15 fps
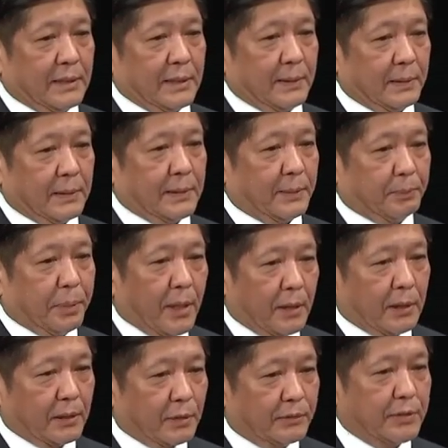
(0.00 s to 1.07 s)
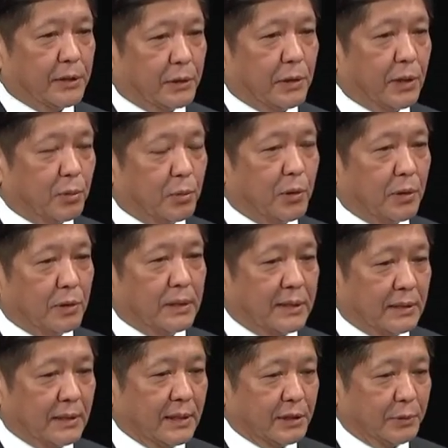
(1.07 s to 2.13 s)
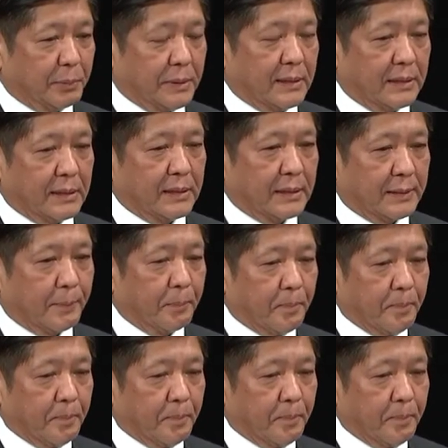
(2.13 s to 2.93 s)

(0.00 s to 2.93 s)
the, the, part of the drug war that has been, uh,